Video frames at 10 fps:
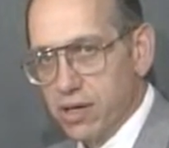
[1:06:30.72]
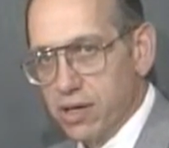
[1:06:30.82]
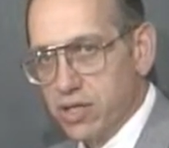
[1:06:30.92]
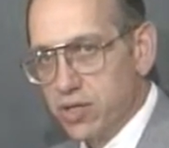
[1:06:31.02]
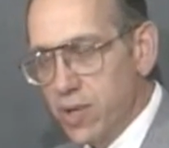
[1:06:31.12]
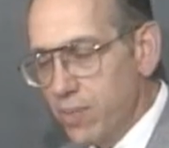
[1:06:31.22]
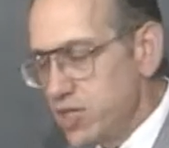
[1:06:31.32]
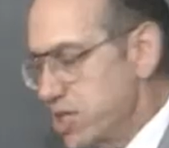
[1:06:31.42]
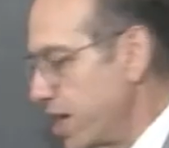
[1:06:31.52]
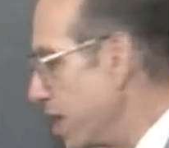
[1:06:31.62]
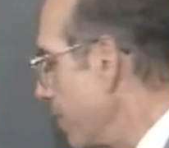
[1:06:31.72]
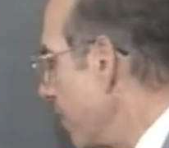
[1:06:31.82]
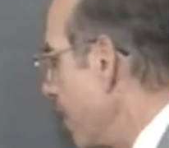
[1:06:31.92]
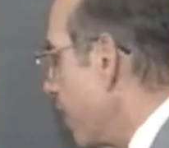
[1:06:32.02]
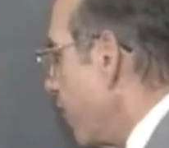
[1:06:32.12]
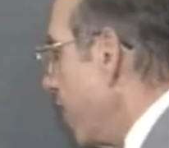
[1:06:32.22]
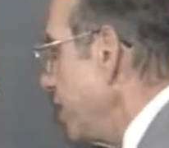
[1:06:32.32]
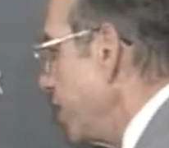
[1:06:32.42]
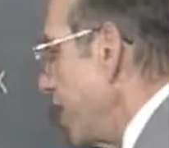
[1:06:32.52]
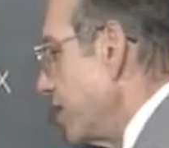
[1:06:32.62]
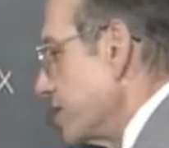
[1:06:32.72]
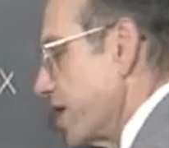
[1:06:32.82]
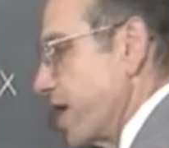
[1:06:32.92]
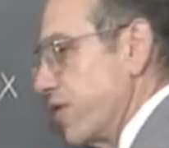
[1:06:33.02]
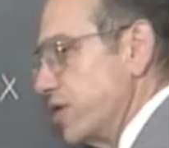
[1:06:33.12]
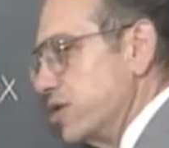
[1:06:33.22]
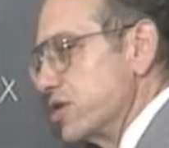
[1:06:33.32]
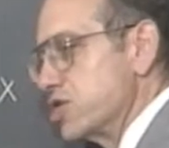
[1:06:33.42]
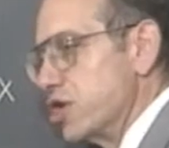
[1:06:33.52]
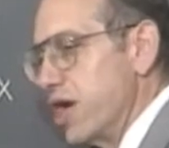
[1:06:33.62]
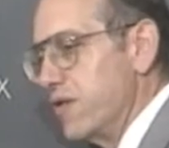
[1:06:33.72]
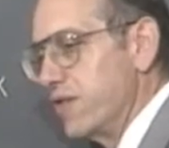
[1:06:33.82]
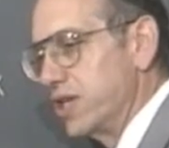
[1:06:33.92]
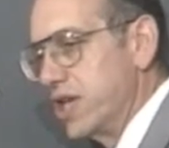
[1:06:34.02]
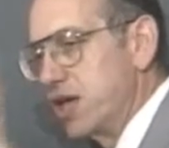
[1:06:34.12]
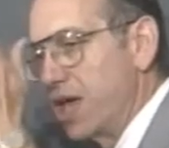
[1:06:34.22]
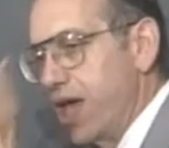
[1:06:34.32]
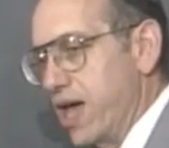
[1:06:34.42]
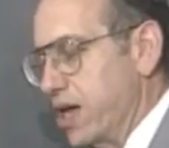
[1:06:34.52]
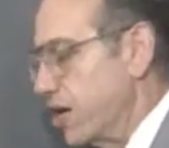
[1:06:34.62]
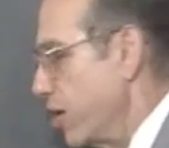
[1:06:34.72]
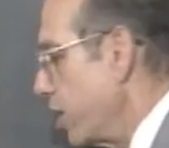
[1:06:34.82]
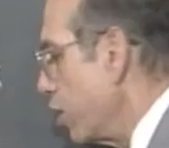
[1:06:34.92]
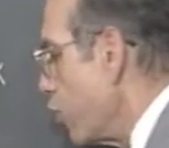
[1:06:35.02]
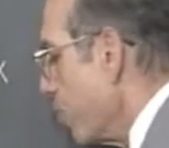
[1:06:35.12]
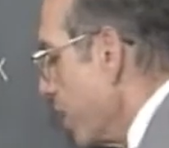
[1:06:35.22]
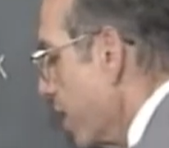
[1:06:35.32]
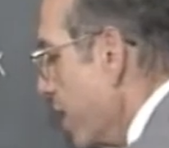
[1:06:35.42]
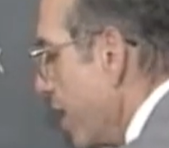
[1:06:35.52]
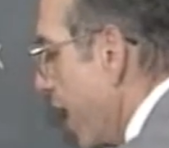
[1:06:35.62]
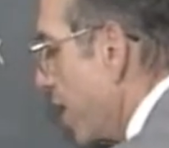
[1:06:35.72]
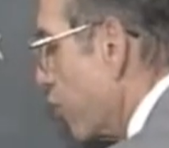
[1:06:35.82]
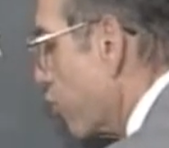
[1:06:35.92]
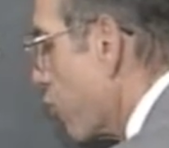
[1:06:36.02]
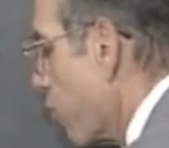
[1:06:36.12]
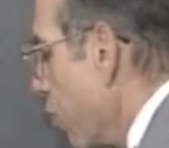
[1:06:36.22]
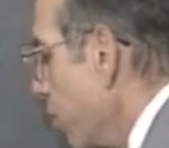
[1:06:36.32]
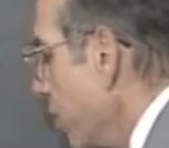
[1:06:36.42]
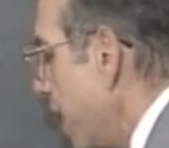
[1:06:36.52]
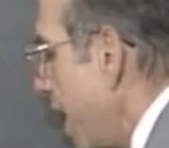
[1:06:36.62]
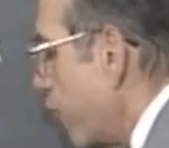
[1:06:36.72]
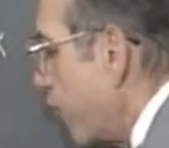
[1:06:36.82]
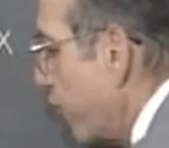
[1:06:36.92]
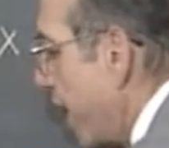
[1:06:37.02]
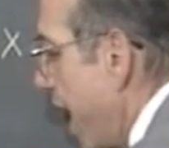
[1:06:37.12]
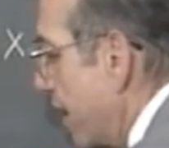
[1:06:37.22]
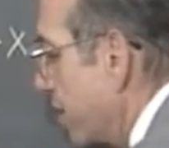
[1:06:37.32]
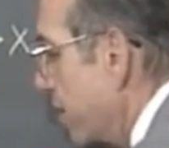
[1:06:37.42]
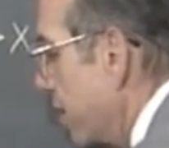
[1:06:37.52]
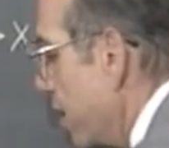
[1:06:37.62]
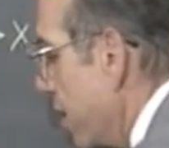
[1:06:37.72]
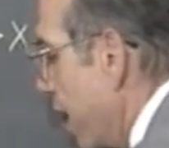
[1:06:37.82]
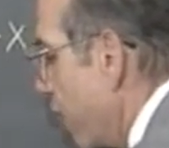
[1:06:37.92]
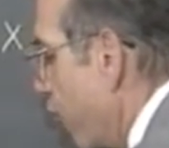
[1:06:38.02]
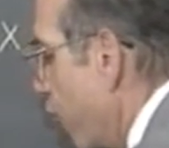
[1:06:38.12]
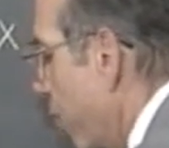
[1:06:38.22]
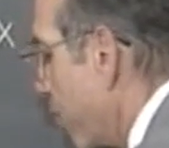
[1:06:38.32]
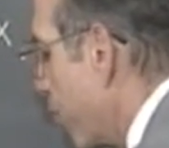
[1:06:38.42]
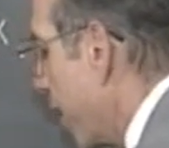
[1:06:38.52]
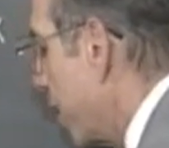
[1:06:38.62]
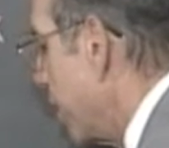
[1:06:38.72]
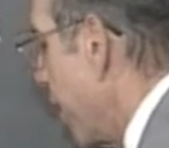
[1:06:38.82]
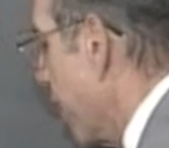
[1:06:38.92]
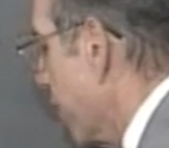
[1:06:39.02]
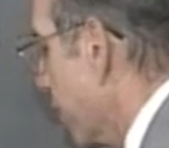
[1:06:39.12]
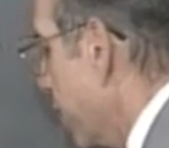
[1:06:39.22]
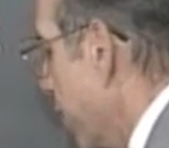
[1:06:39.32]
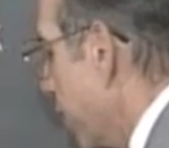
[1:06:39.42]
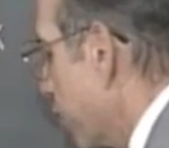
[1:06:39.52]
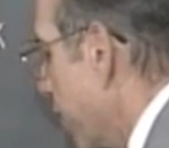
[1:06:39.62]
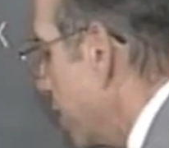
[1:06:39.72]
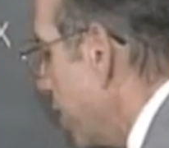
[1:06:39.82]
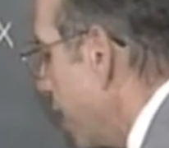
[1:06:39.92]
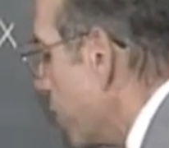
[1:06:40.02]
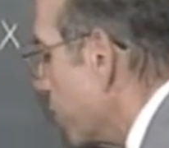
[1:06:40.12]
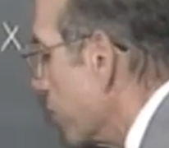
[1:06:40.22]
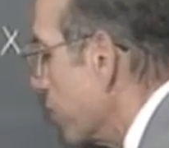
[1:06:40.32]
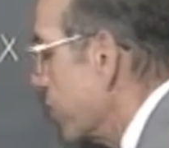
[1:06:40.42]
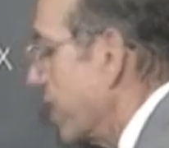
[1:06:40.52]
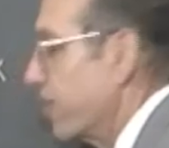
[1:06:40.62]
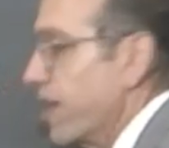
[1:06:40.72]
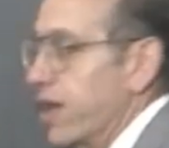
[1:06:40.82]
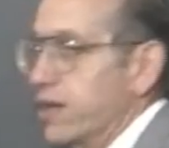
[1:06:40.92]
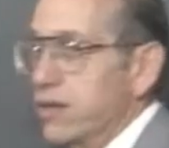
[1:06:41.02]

You see what I'm saying? If I take this, like if I took the side of a tin can and cut it open, I could roll it out flat and form a rectangle, and the rectangle would look like that.